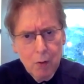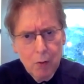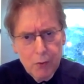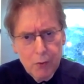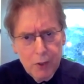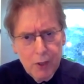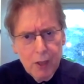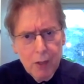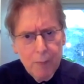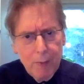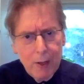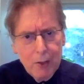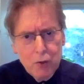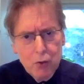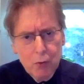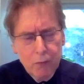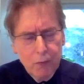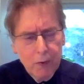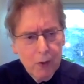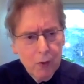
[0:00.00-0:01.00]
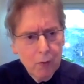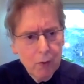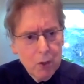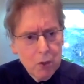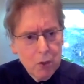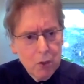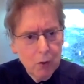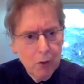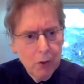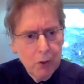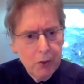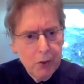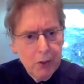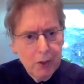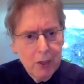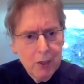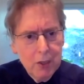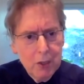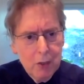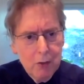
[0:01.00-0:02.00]
think about your fingerings, all of the
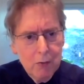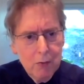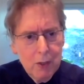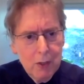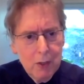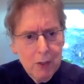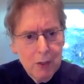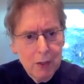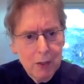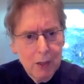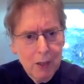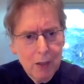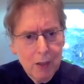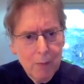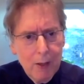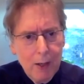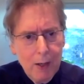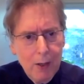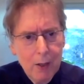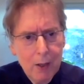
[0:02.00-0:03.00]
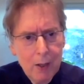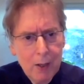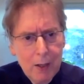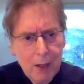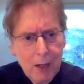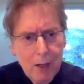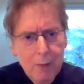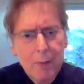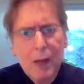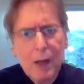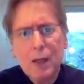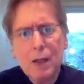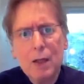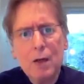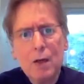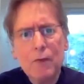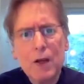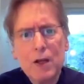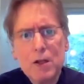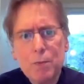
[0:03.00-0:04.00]
things that you need to think about, and make an
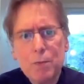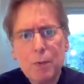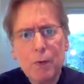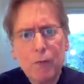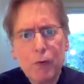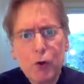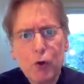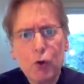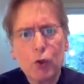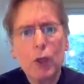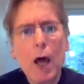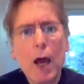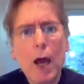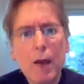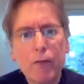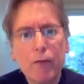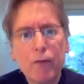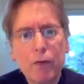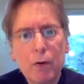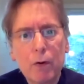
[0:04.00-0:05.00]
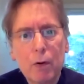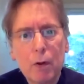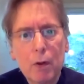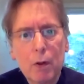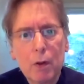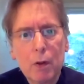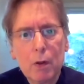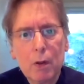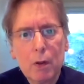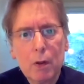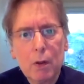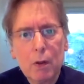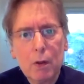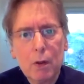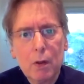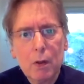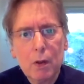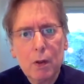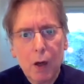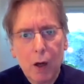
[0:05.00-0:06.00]
investment for your life.
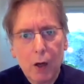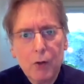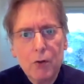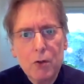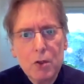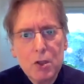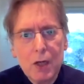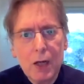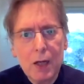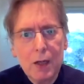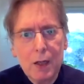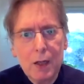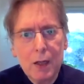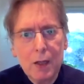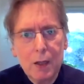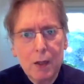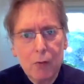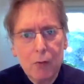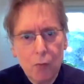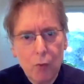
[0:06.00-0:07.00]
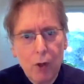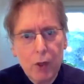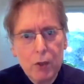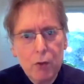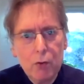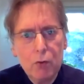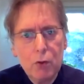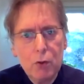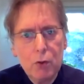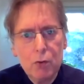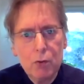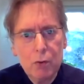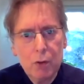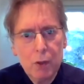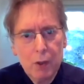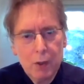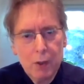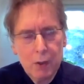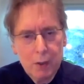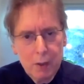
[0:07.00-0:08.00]
Understanding that what you do,
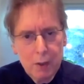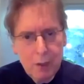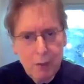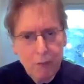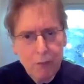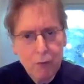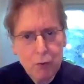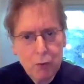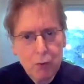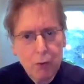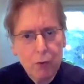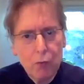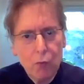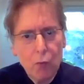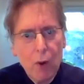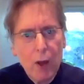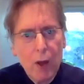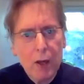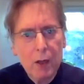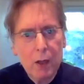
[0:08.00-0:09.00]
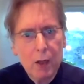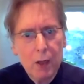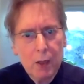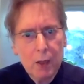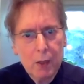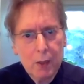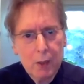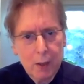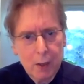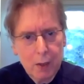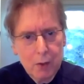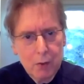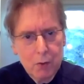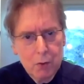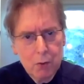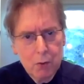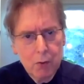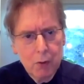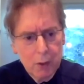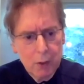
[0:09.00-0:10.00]
if you do it well and you
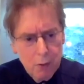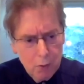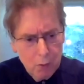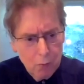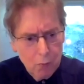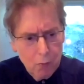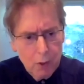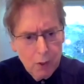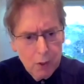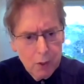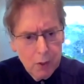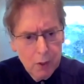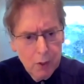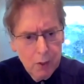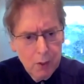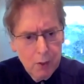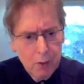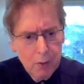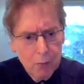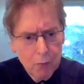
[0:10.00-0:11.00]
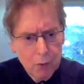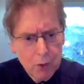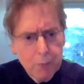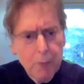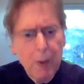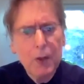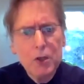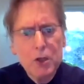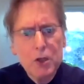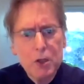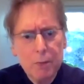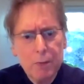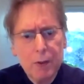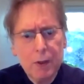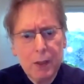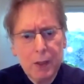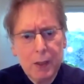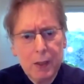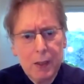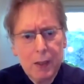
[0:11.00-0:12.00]
do it with
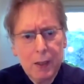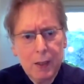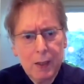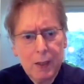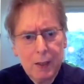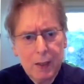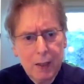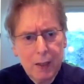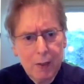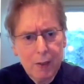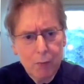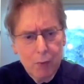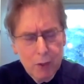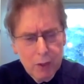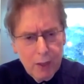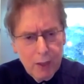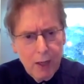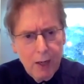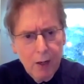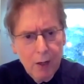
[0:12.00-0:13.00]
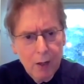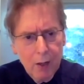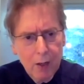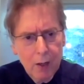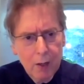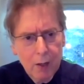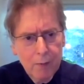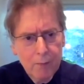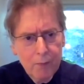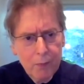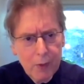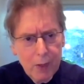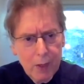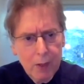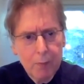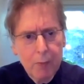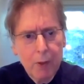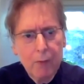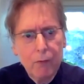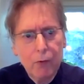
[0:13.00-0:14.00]
responsibility, with care, and
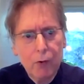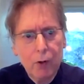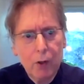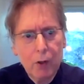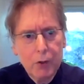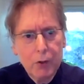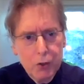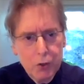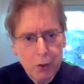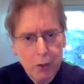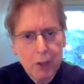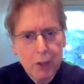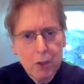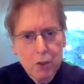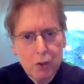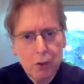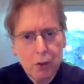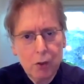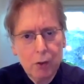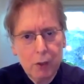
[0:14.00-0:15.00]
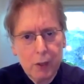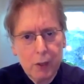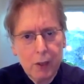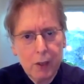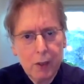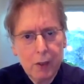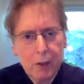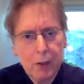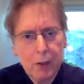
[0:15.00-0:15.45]
above all, starting slowly,